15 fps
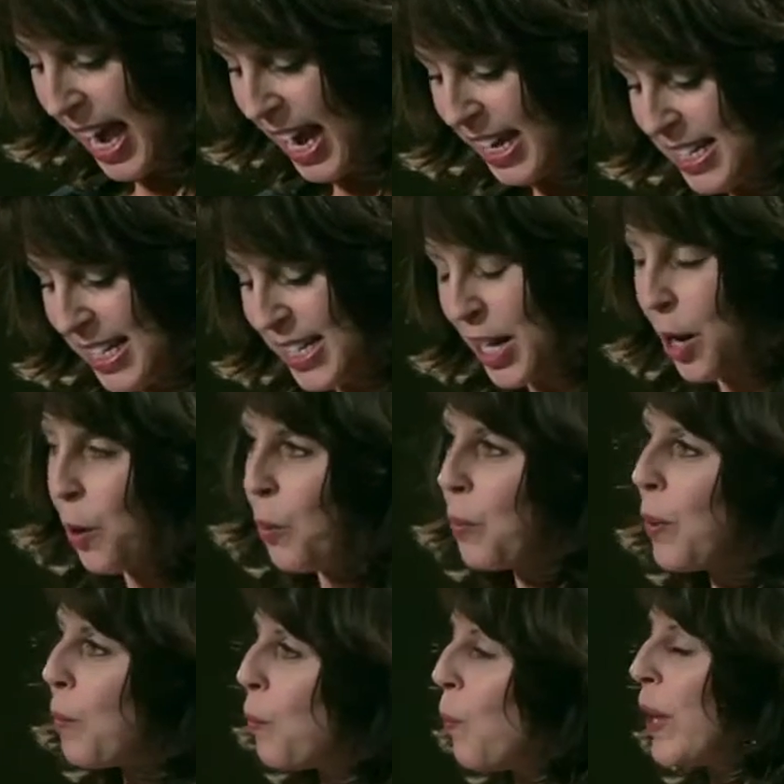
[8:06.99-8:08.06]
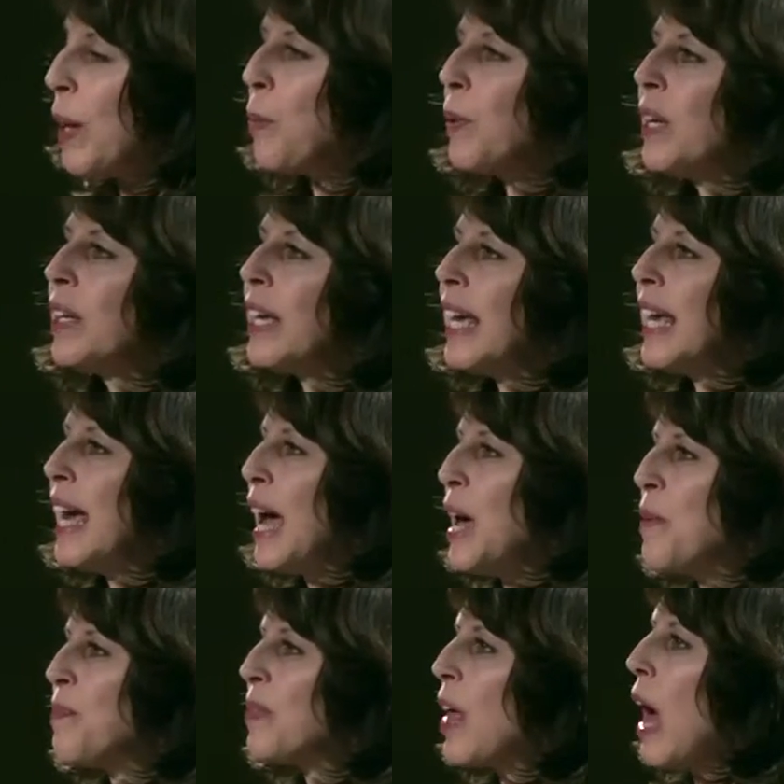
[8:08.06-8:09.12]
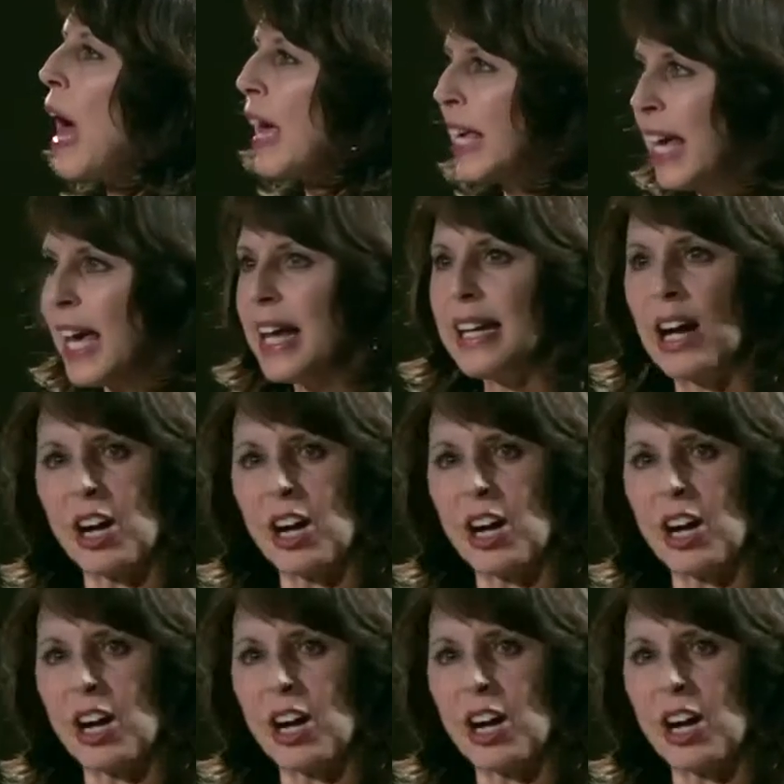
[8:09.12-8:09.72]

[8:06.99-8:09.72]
And so we really, again,